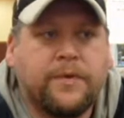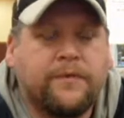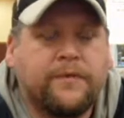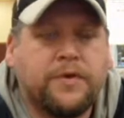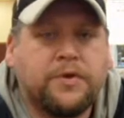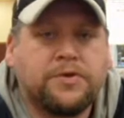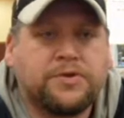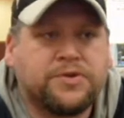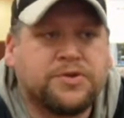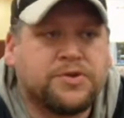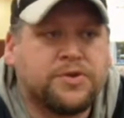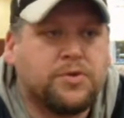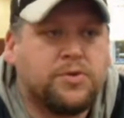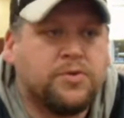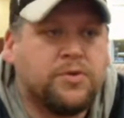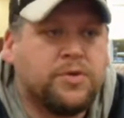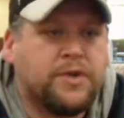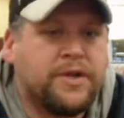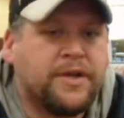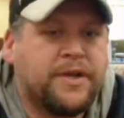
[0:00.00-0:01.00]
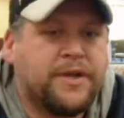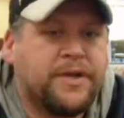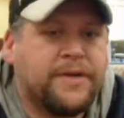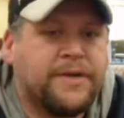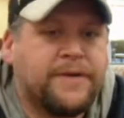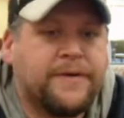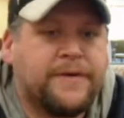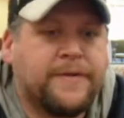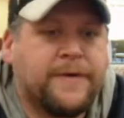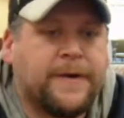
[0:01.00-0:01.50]
future
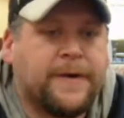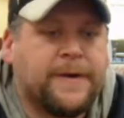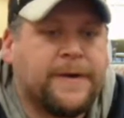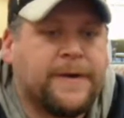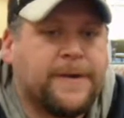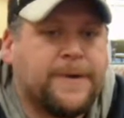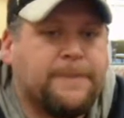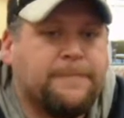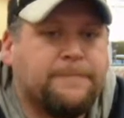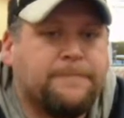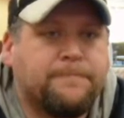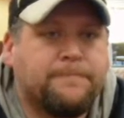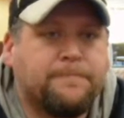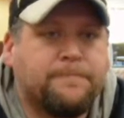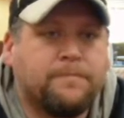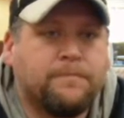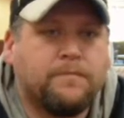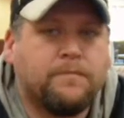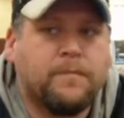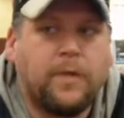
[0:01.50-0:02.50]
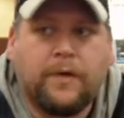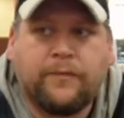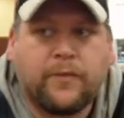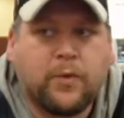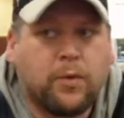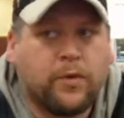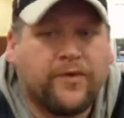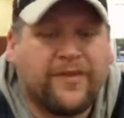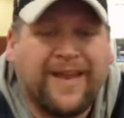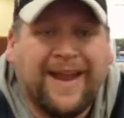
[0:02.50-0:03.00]
schooling, of
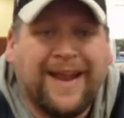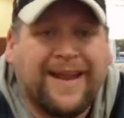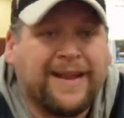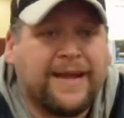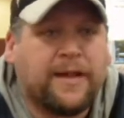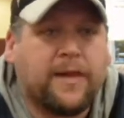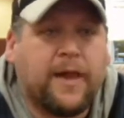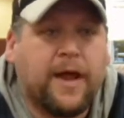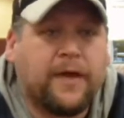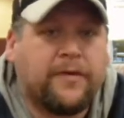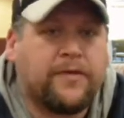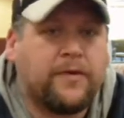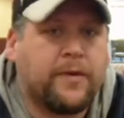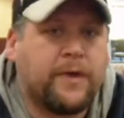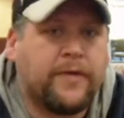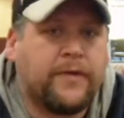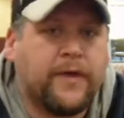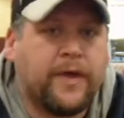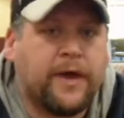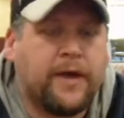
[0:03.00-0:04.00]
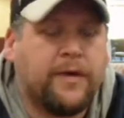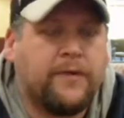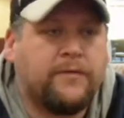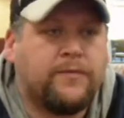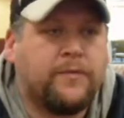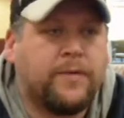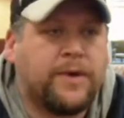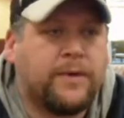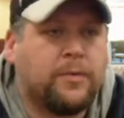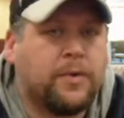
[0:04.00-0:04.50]
course, any class you could think
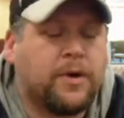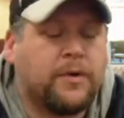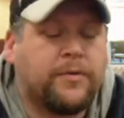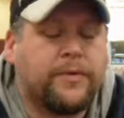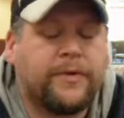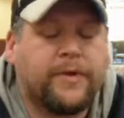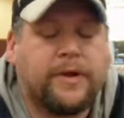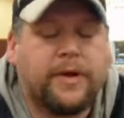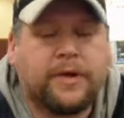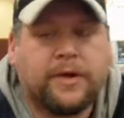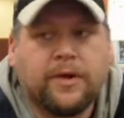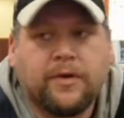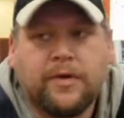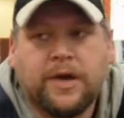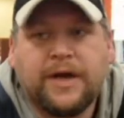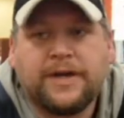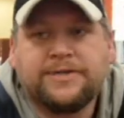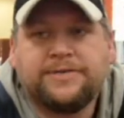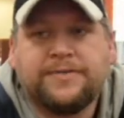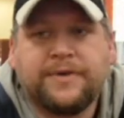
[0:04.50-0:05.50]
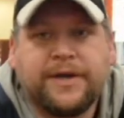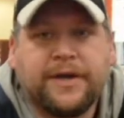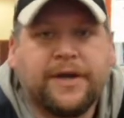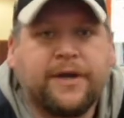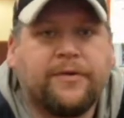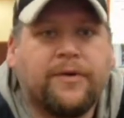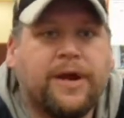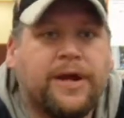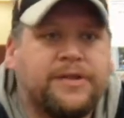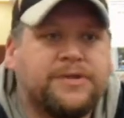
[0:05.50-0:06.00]
of. We work with undergraduate
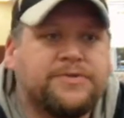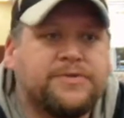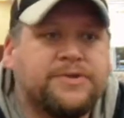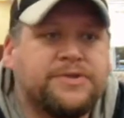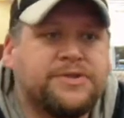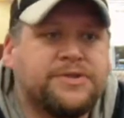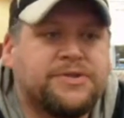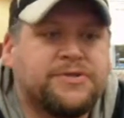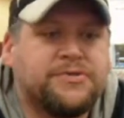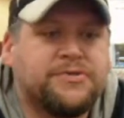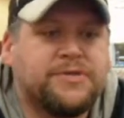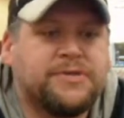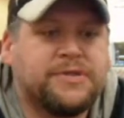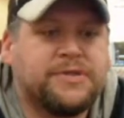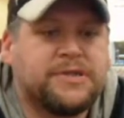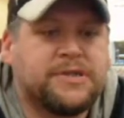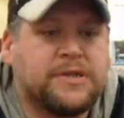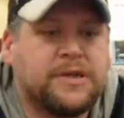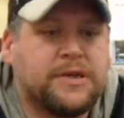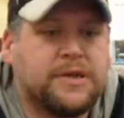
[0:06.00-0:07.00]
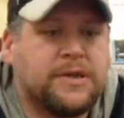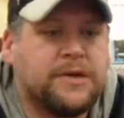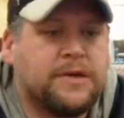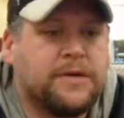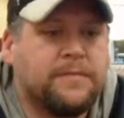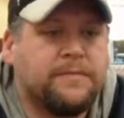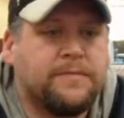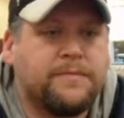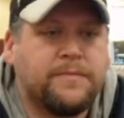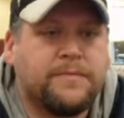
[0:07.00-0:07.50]
and graduate students.
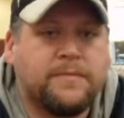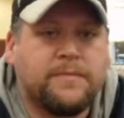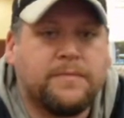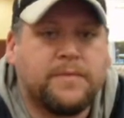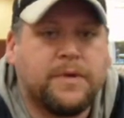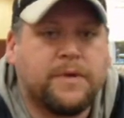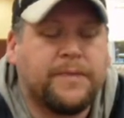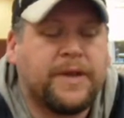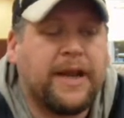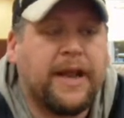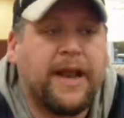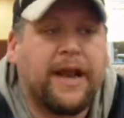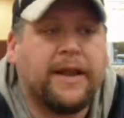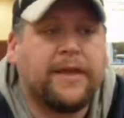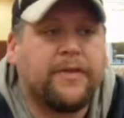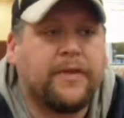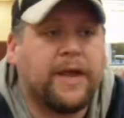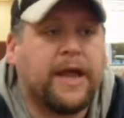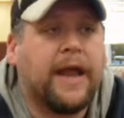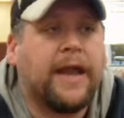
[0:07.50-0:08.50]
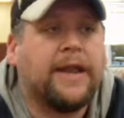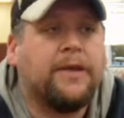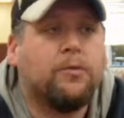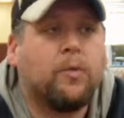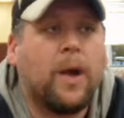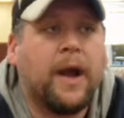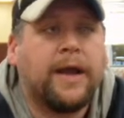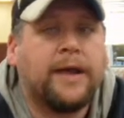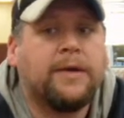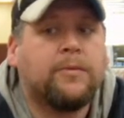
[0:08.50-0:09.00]
Anything, any
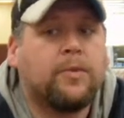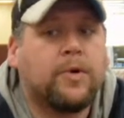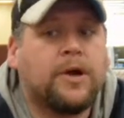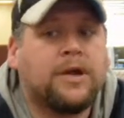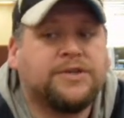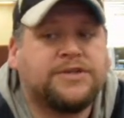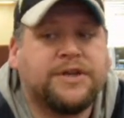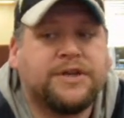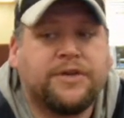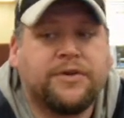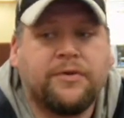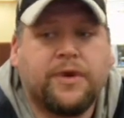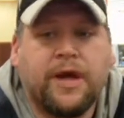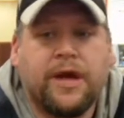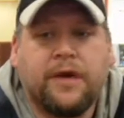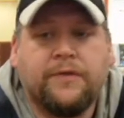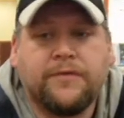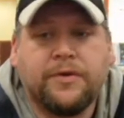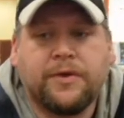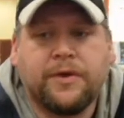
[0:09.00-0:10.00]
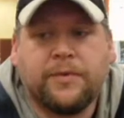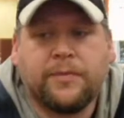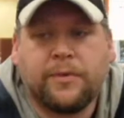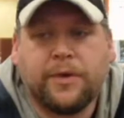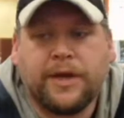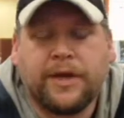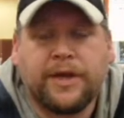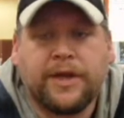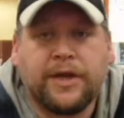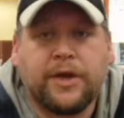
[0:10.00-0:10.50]
writing project you have, you can
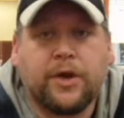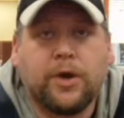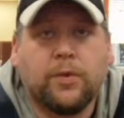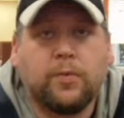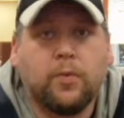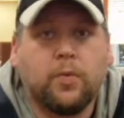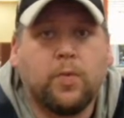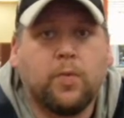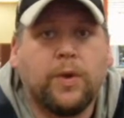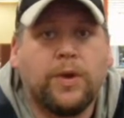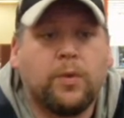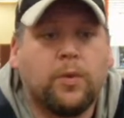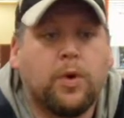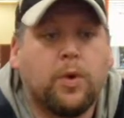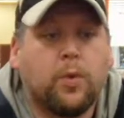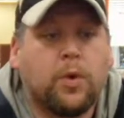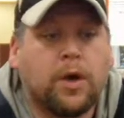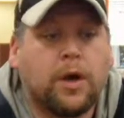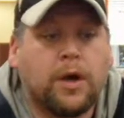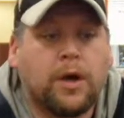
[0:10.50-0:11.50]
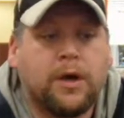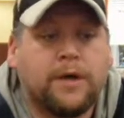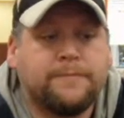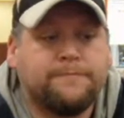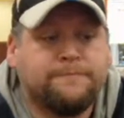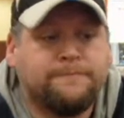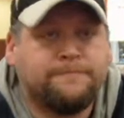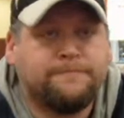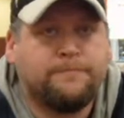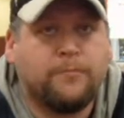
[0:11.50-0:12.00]
bring it here. We will work on
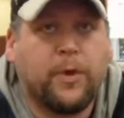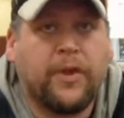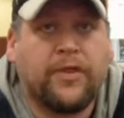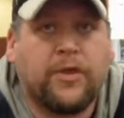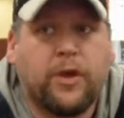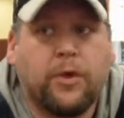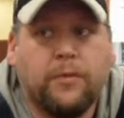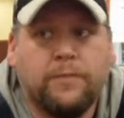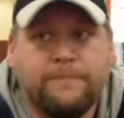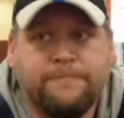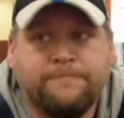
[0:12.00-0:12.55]
it with you.